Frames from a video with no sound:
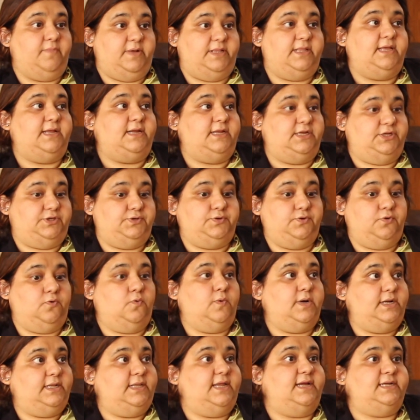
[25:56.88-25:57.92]
but they need to know
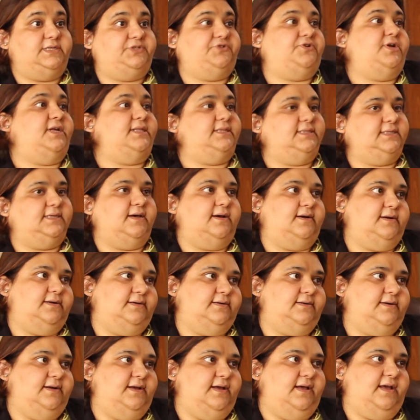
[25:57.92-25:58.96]
what their strengths are.
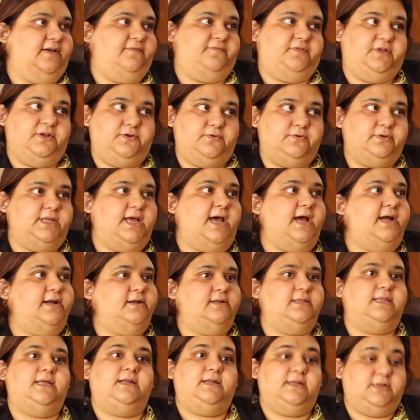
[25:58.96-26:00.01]
If they know
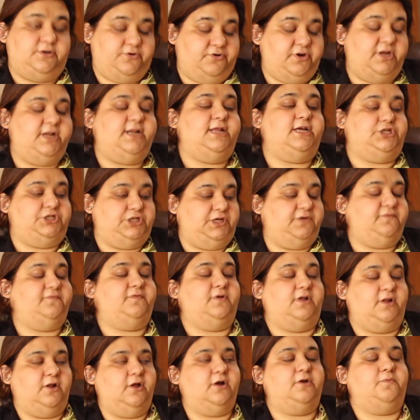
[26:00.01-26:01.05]
that, they'll really achieve
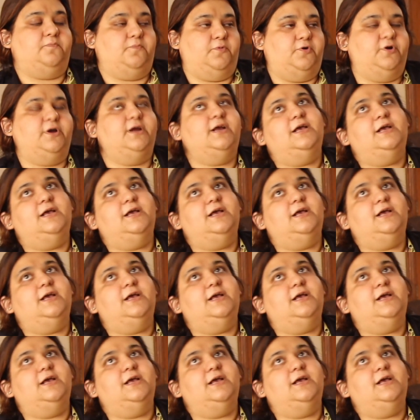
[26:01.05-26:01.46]
a lot more.